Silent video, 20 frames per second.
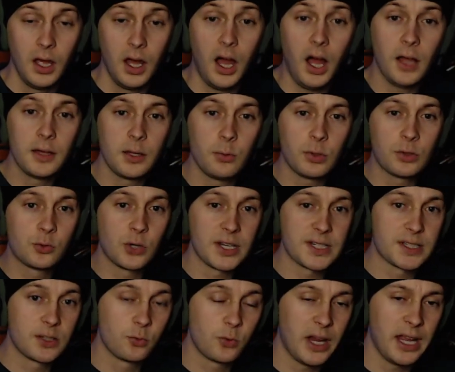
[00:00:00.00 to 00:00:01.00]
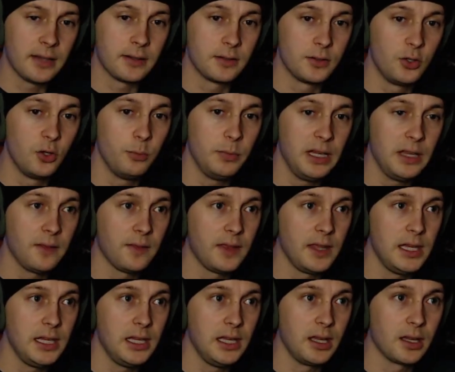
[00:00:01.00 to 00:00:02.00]
Ah, they were dressed in red. You mean
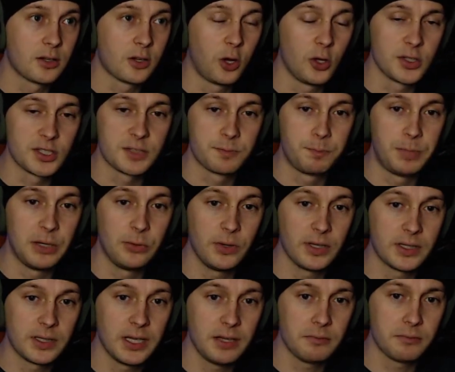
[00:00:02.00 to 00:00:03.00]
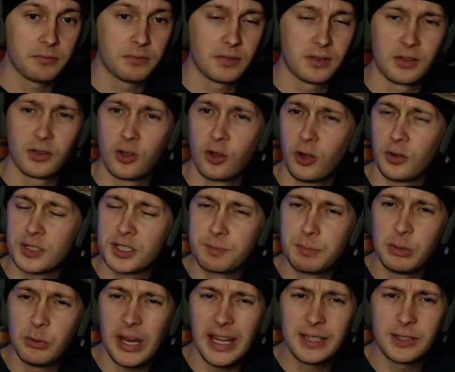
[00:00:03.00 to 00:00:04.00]
the
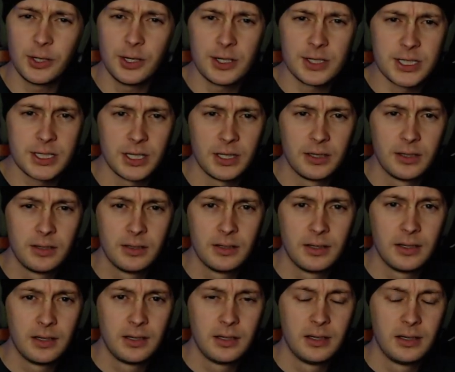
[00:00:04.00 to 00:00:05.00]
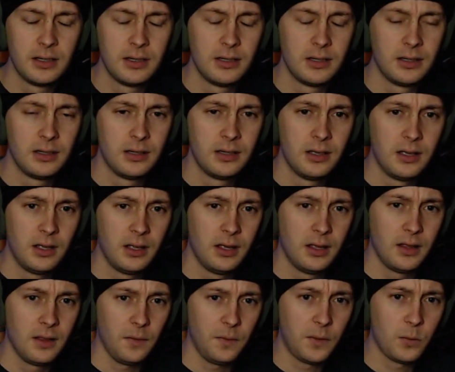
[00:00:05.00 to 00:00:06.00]
conspirators?
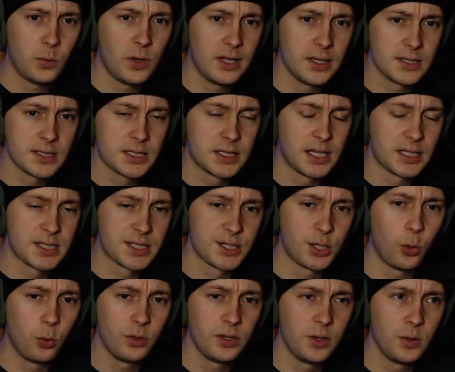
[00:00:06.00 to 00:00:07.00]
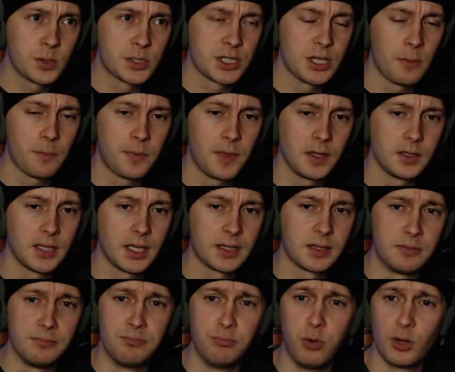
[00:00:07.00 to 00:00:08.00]
The ones that sold you something that
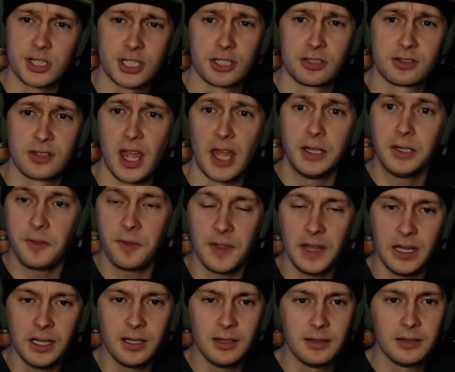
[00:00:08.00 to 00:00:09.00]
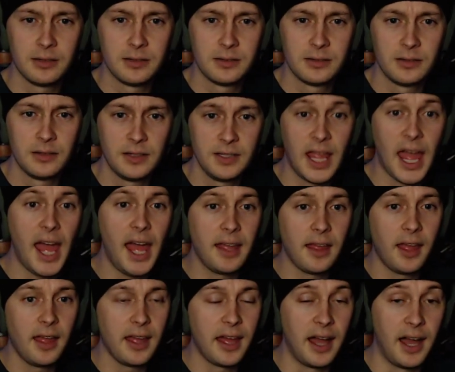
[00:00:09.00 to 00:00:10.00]
wasn't anything?
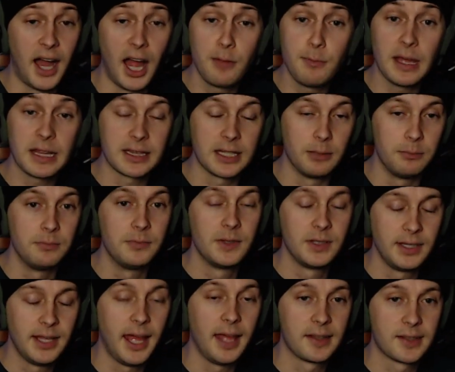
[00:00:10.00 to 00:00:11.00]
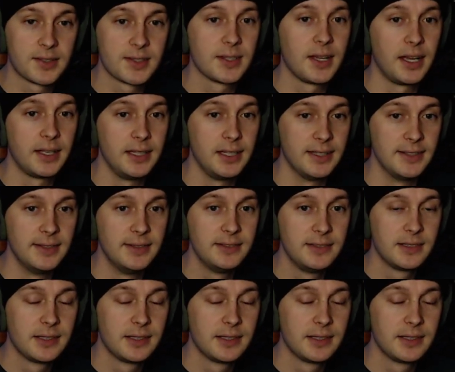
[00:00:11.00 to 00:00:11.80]
Yeah. I met them. Yes, I did.